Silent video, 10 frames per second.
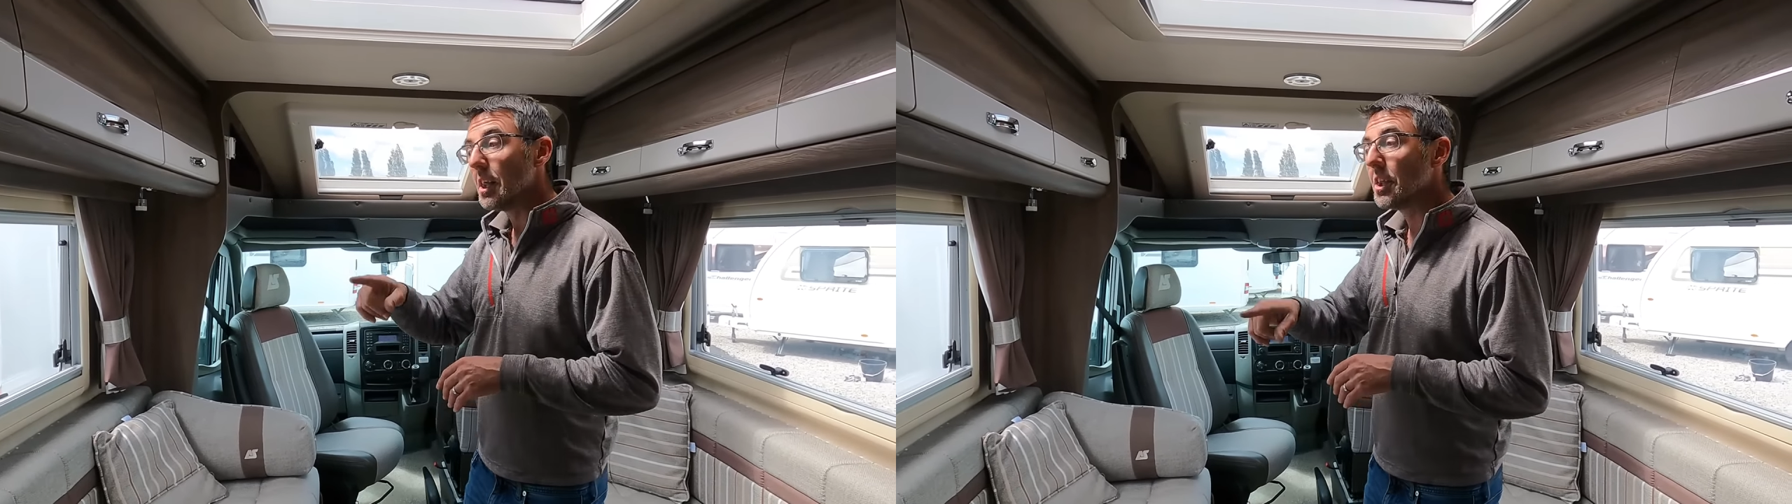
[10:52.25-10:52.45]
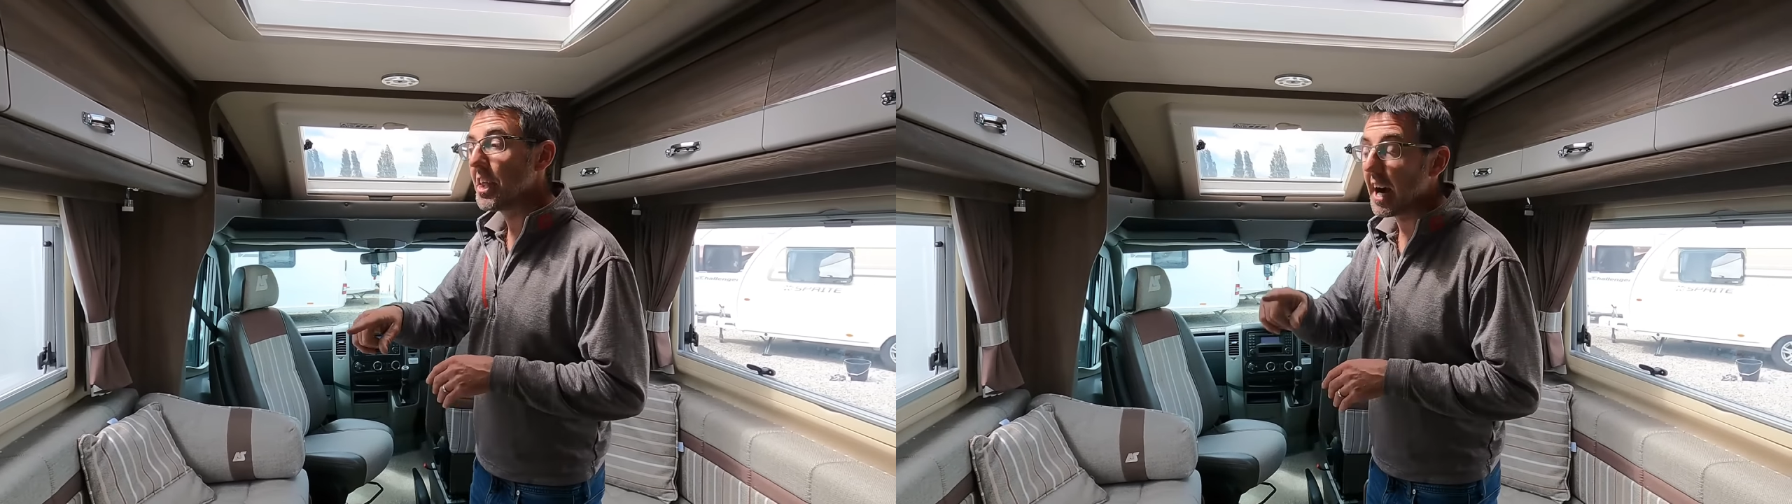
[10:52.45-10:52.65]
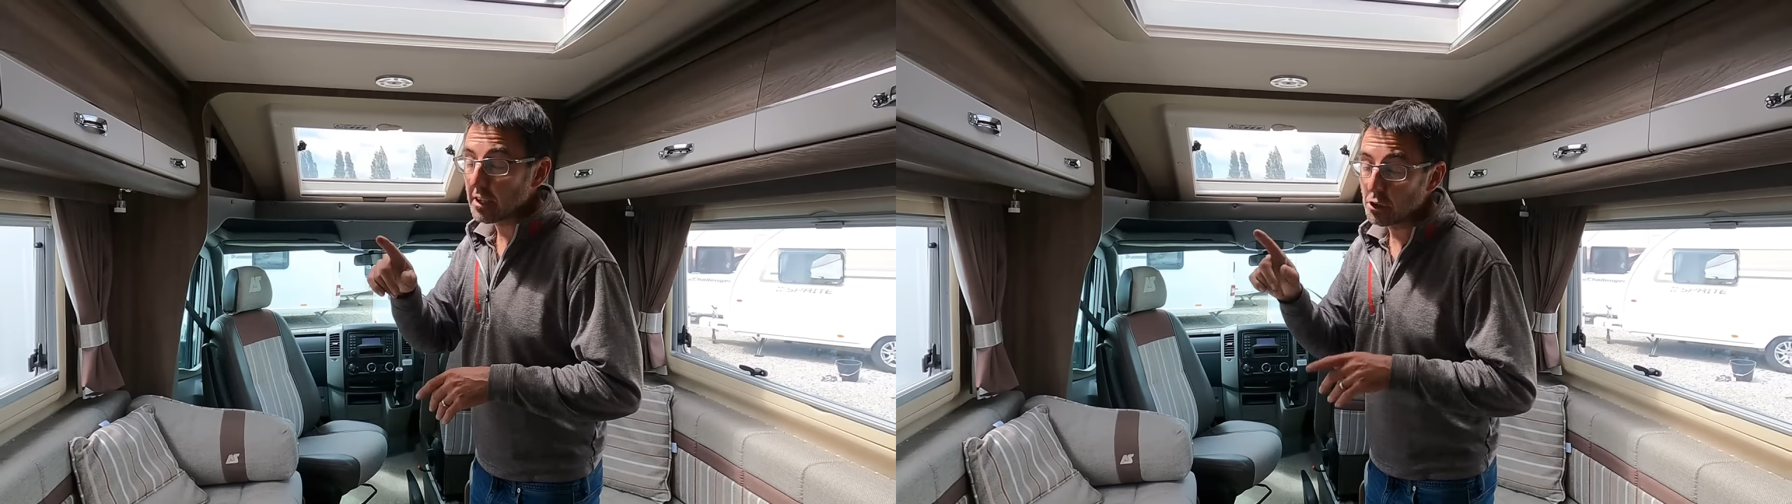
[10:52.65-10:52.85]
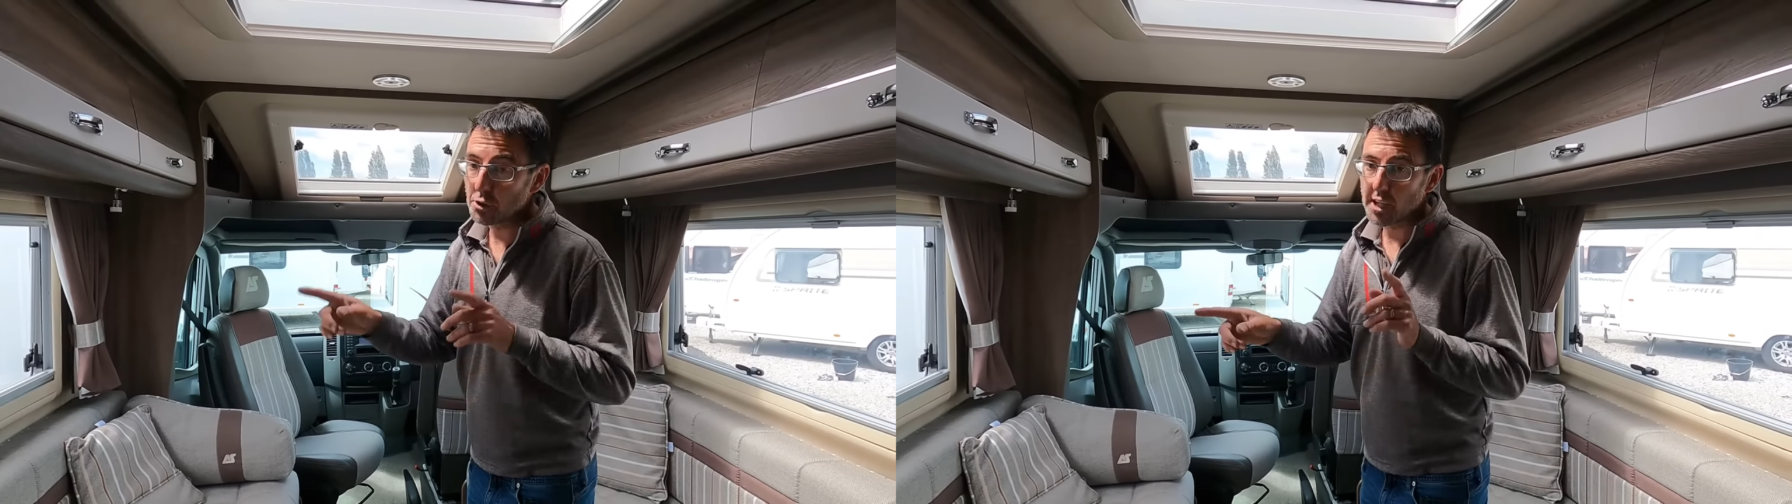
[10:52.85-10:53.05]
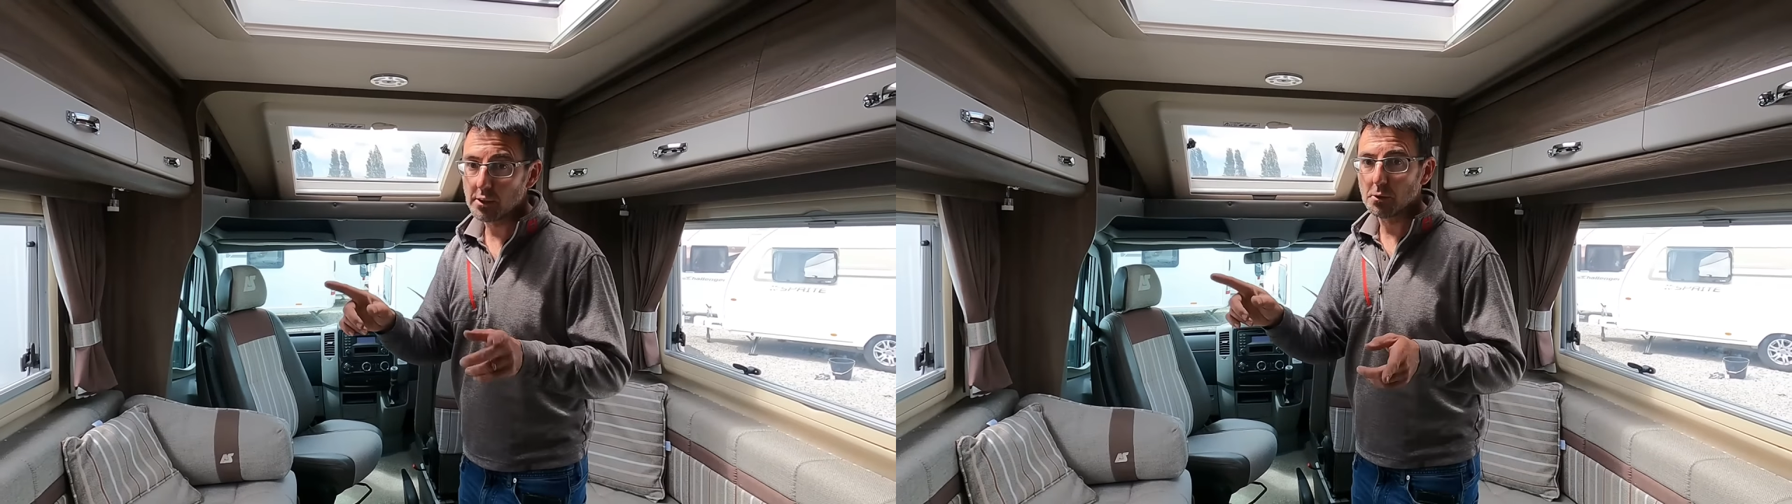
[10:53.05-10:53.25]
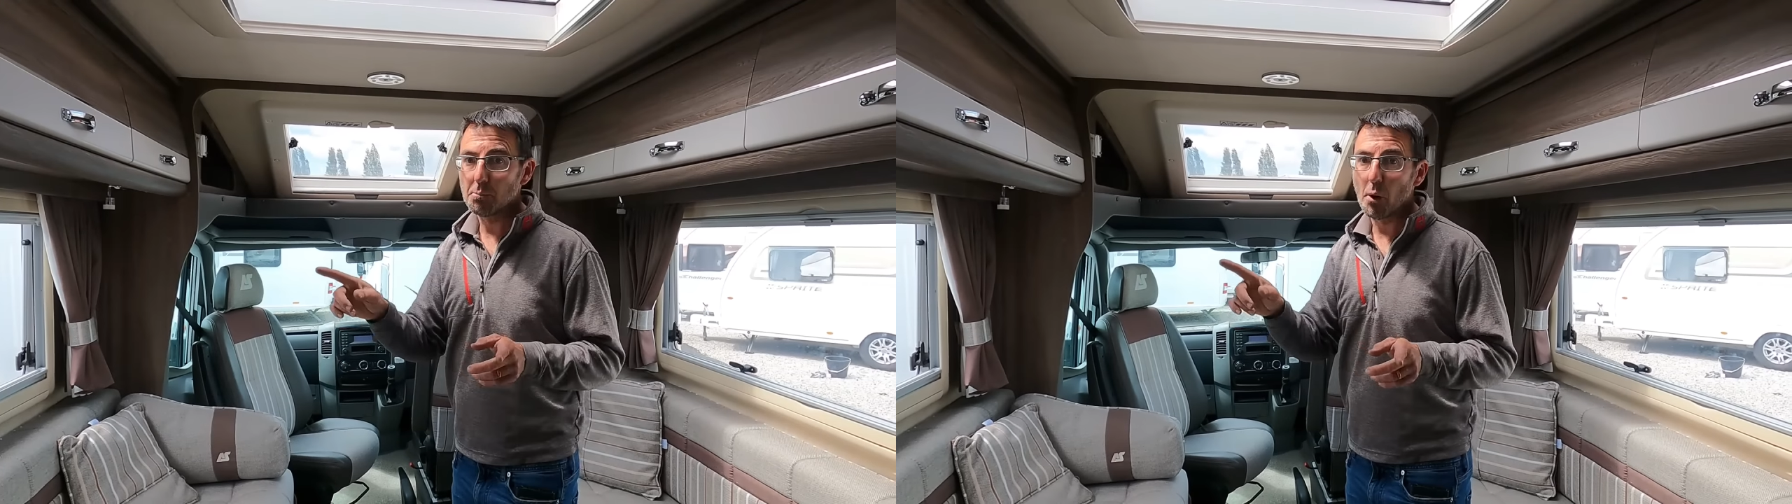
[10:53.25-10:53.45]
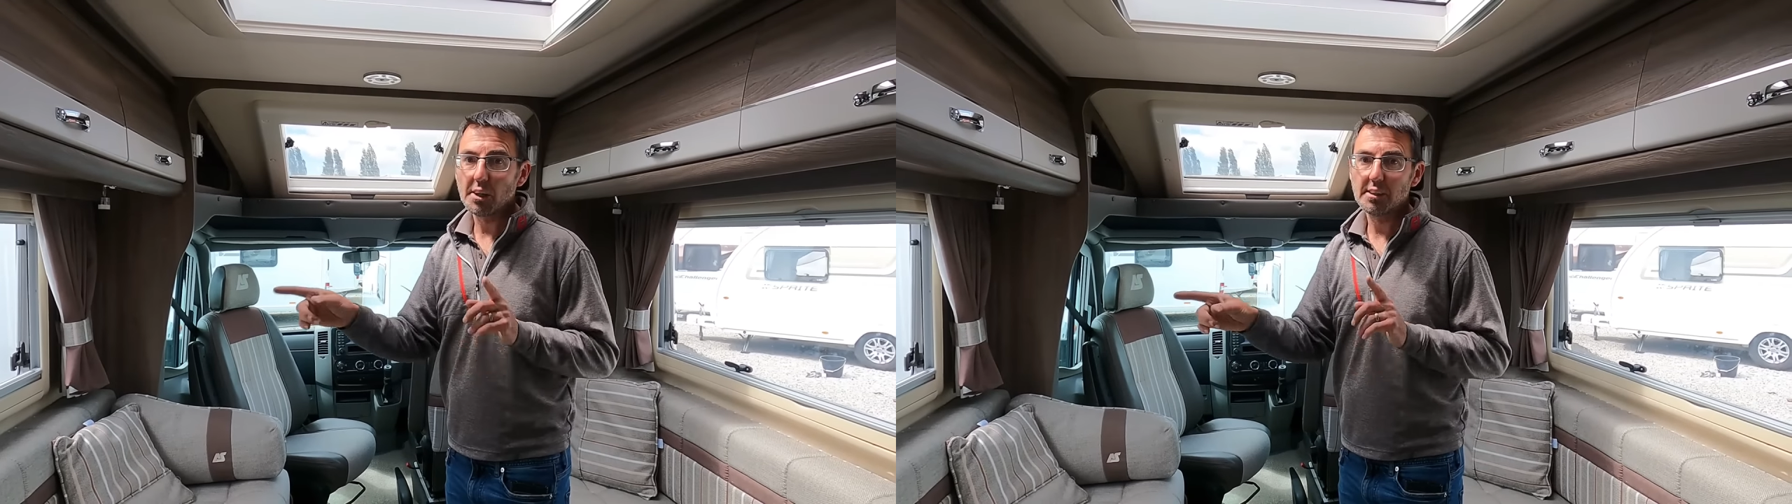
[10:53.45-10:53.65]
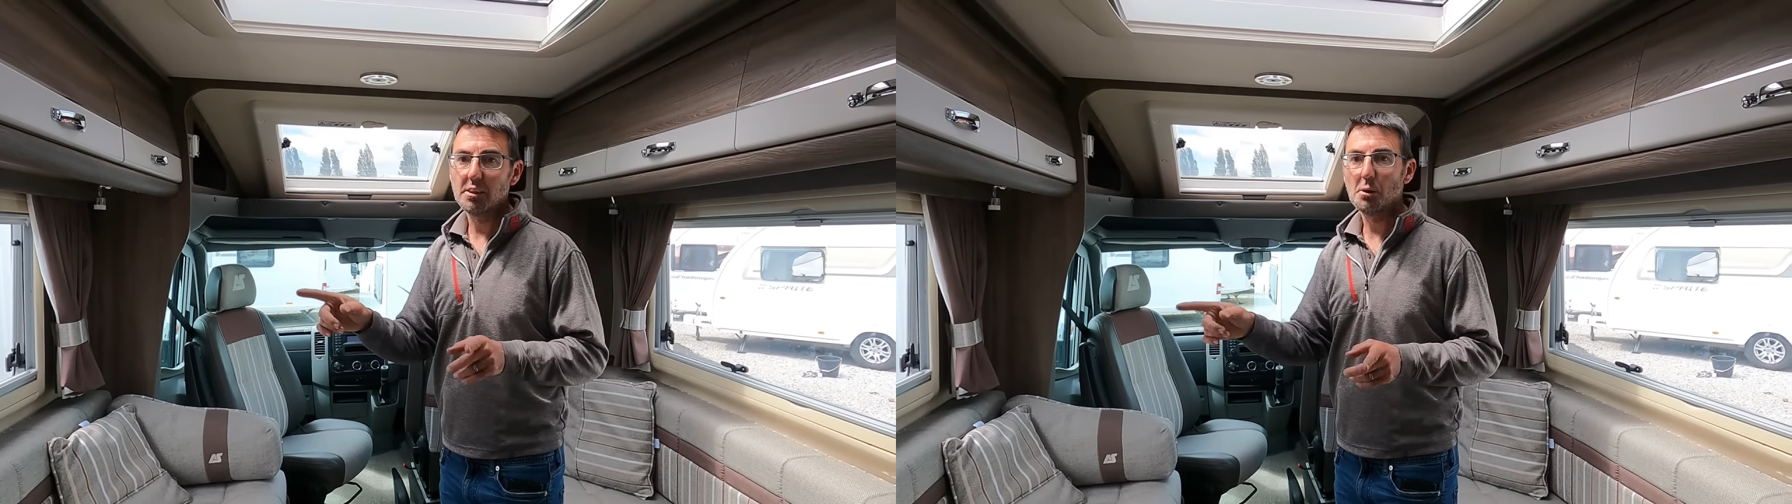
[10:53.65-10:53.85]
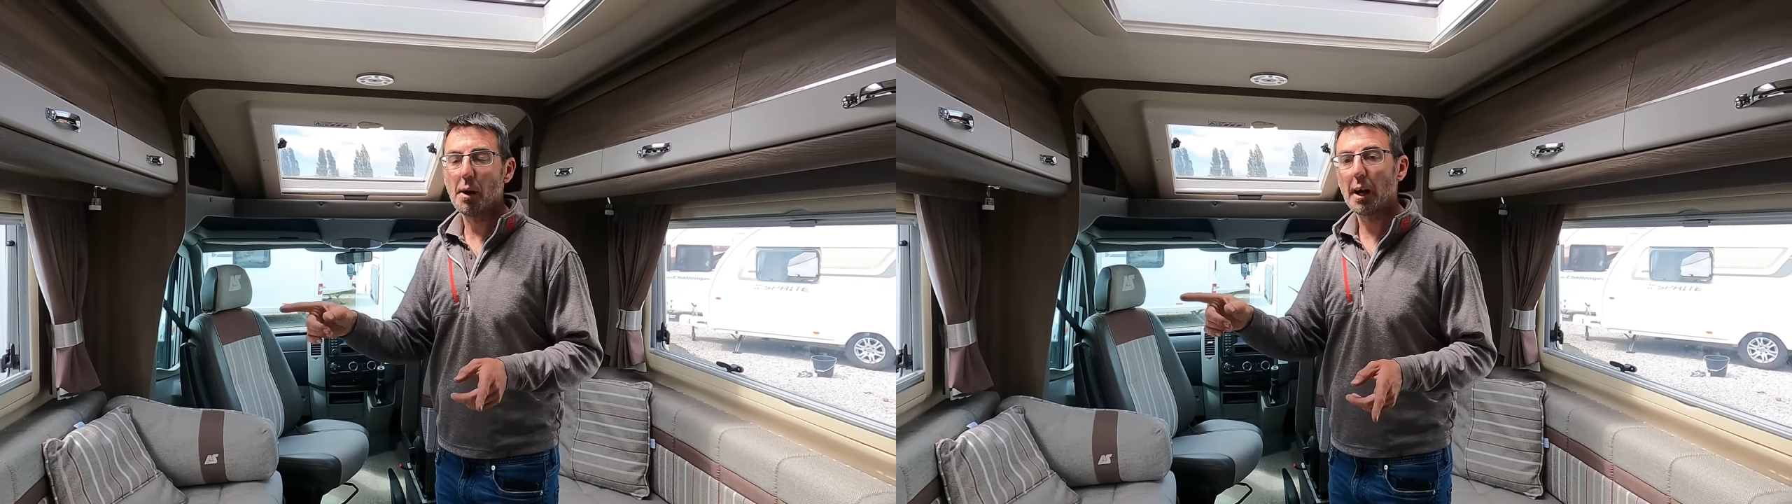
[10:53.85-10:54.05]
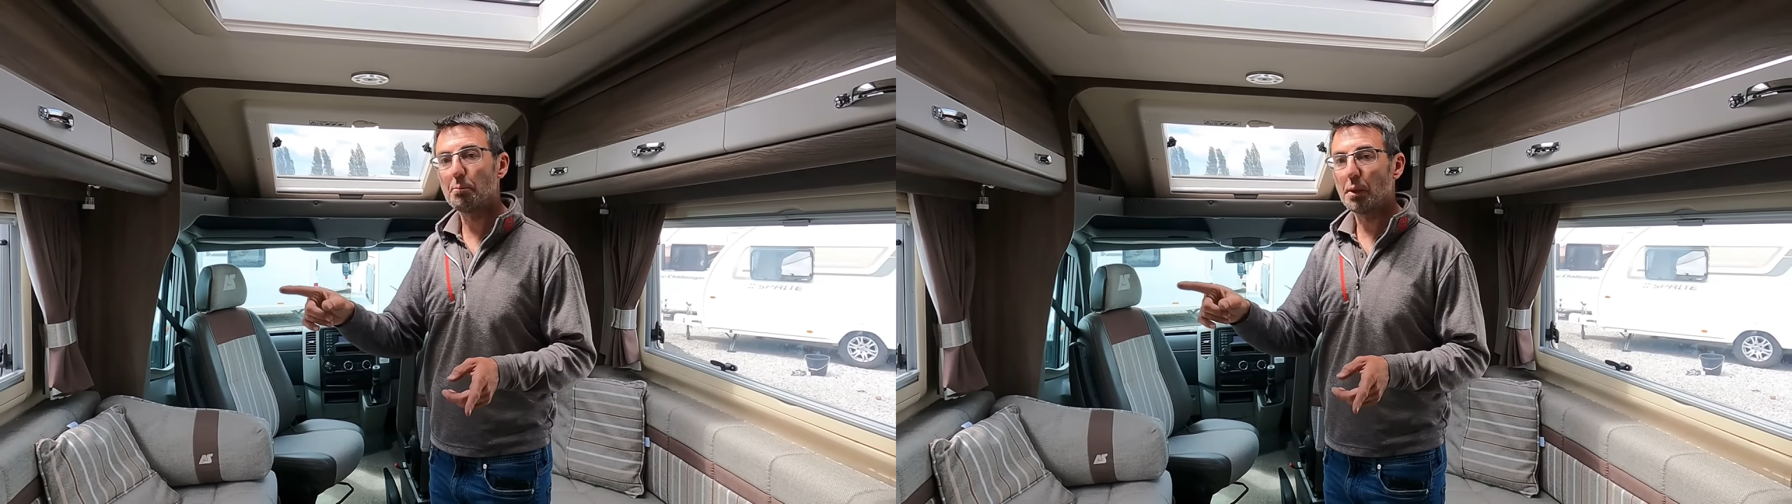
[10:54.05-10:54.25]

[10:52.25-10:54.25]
That could end up biting you back,